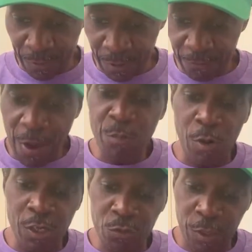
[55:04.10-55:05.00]

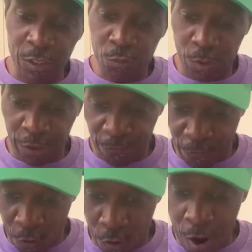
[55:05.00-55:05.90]
February
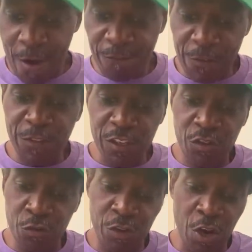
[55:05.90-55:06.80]
2024,
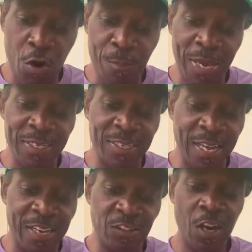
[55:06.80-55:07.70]
52-year-old man
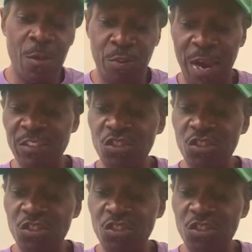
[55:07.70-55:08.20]
alleged Price